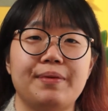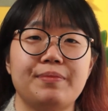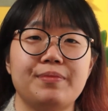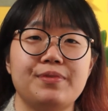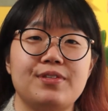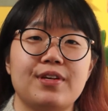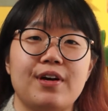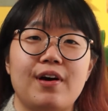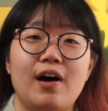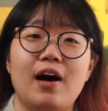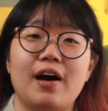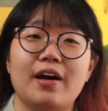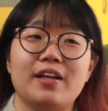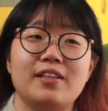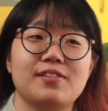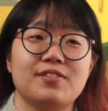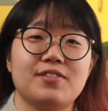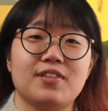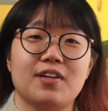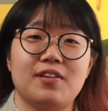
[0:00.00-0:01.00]
So I
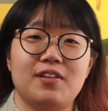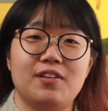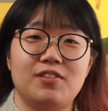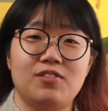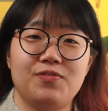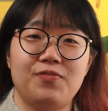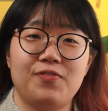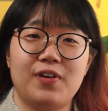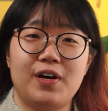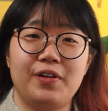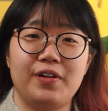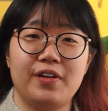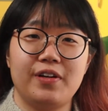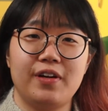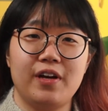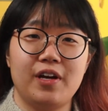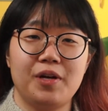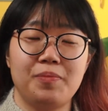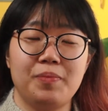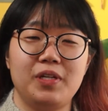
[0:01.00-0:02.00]
decided to follow
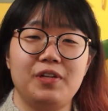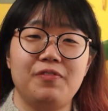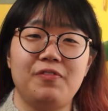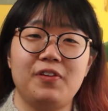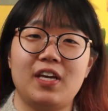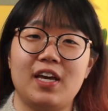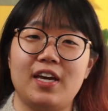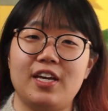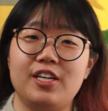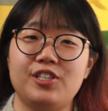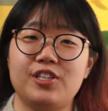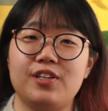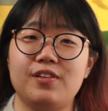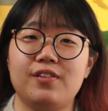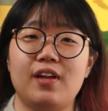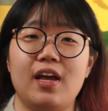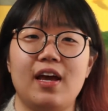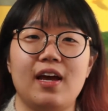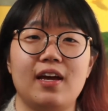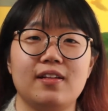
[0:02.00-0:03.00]
her
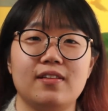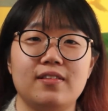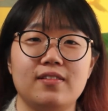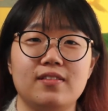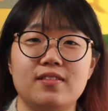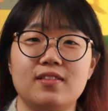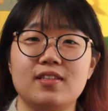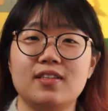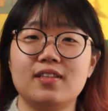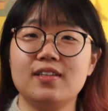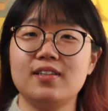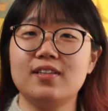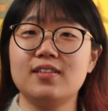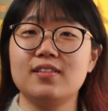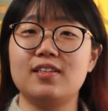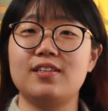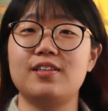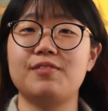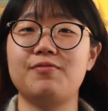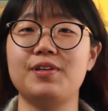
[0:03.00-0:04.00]
modification and
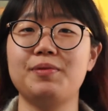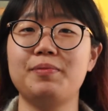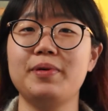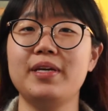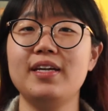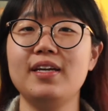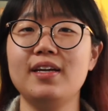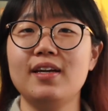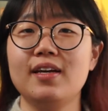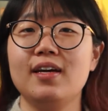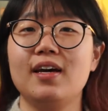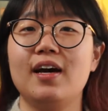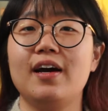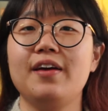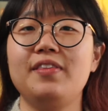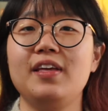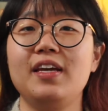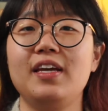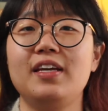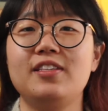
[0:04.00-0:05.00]
did the ribbing. I
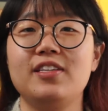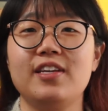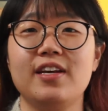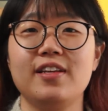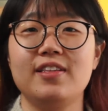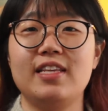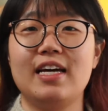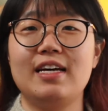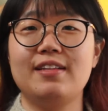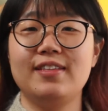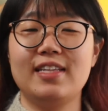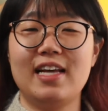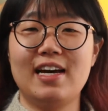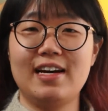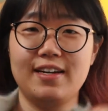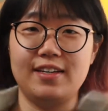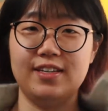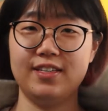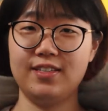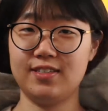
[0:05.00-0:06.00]
think it turned out
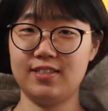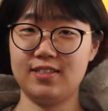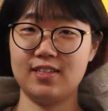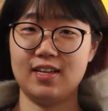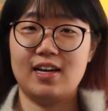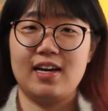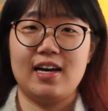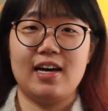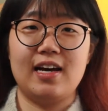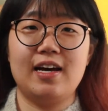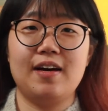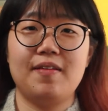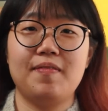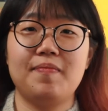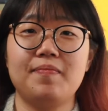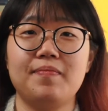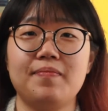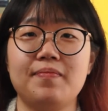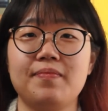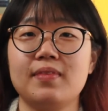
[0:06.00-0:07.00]
nice.
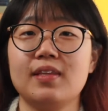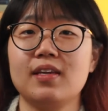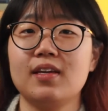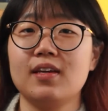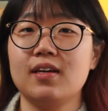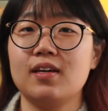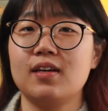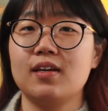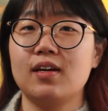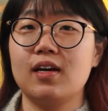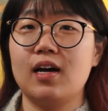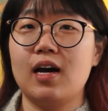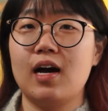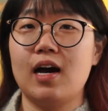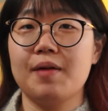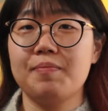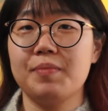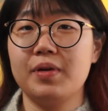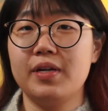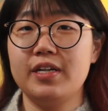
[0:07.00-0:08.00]
I'm
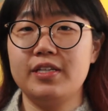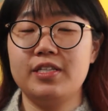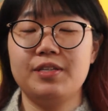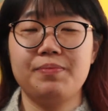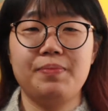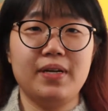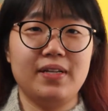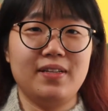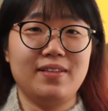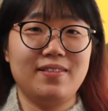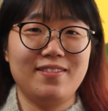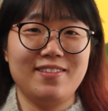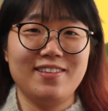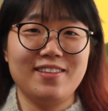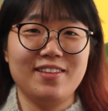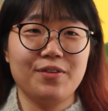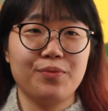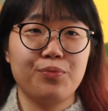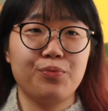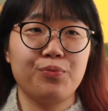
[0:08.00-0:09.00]
a little bit
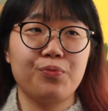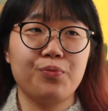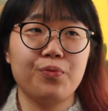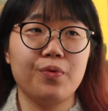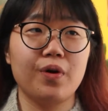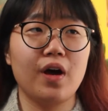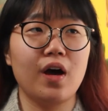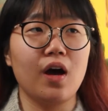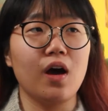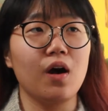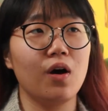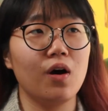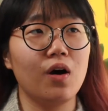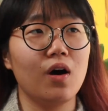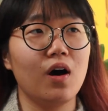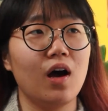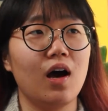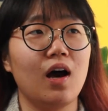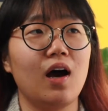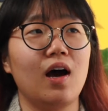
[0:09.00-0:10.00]

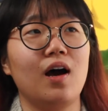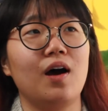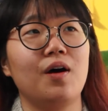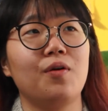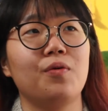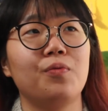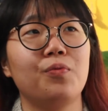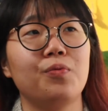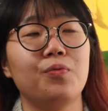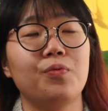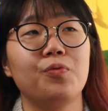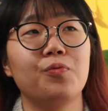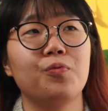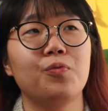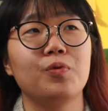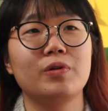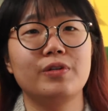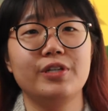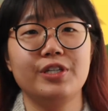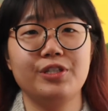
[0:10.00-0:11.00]

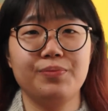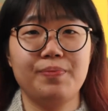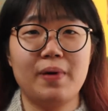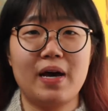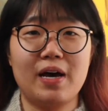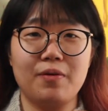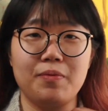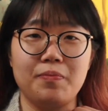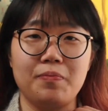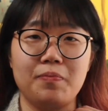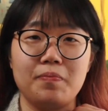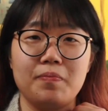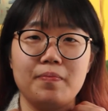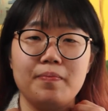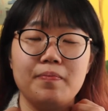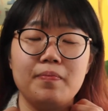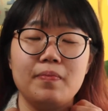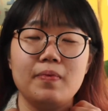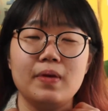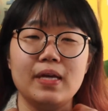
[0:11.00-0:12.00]
worried about
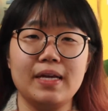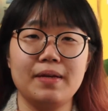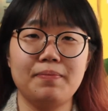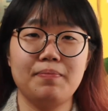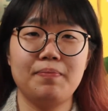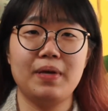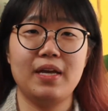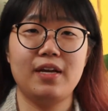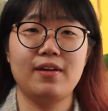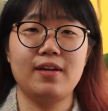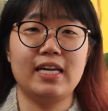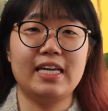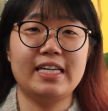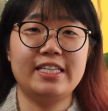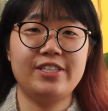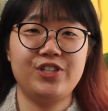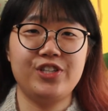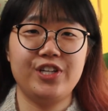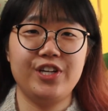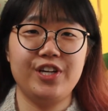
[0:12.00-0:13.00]
it being
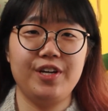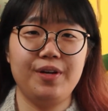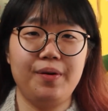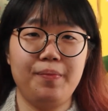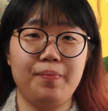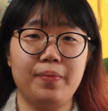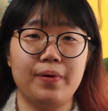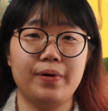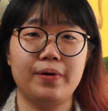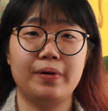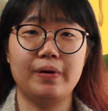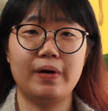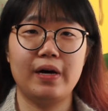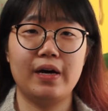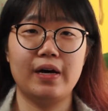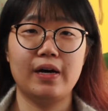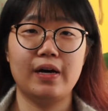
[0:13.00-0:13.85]
itchy, but